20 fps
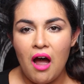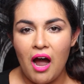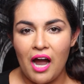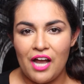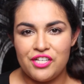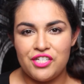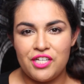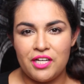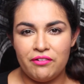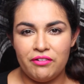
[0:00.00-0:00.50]

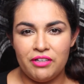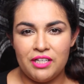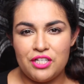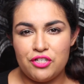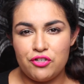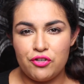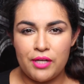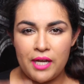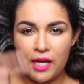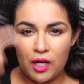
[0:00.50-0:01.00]
I generally
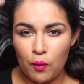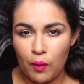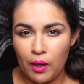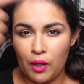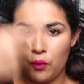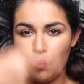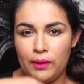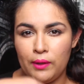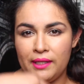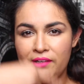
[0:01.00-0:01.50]
do get
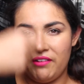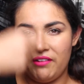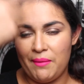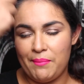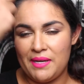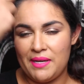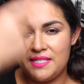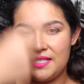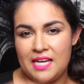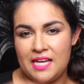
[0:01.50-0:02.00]
quite oily around
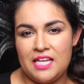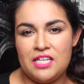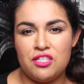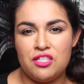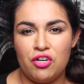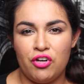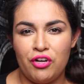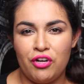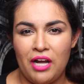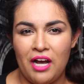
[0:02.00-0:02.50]
my
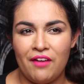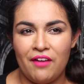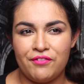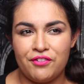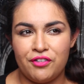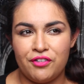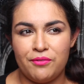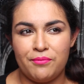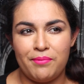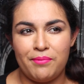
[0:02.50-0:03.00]
T-zone
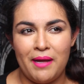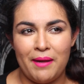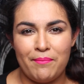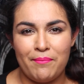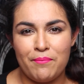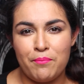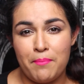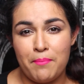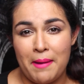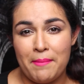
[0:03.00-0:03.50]
after about
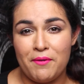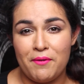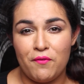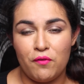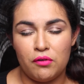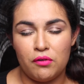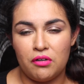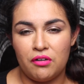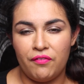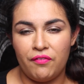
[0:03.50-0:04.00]
maybe
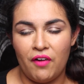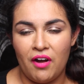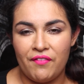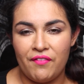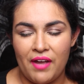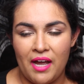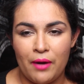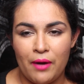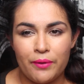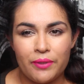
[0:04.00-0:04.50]
4 or 5
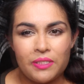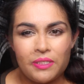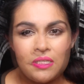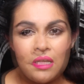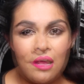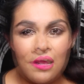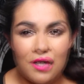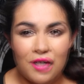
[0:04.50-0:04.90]
hours.